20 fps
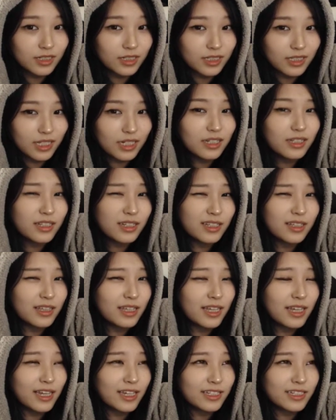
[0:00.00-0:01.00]
They didn't like the
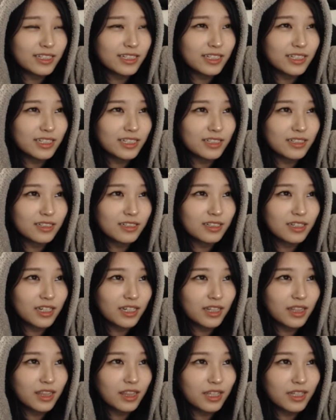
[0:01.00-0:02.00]
ending, I
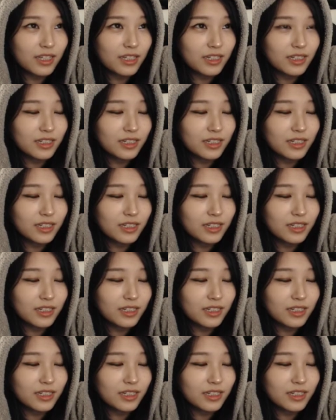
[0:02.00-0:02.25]
think.